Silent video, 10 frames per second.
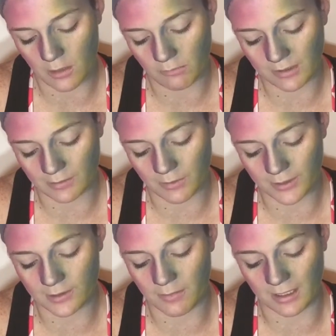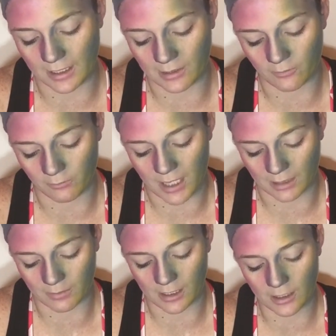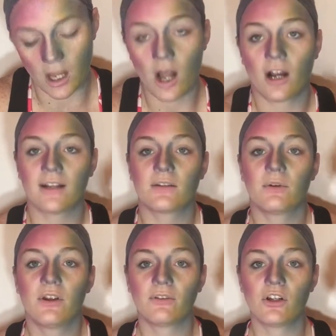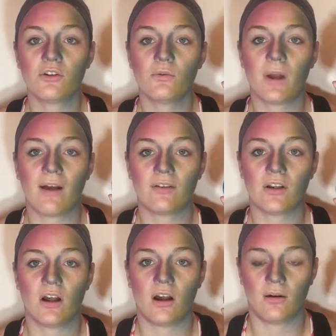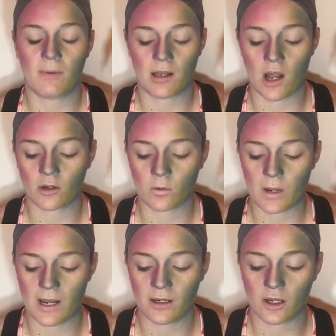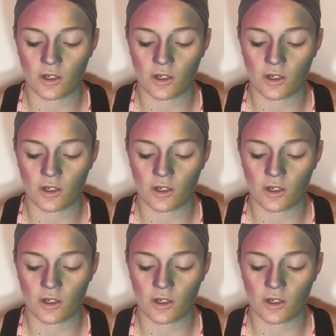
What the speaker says: Plus, I want this to be like black. All right, so whenever you have an aqua cake,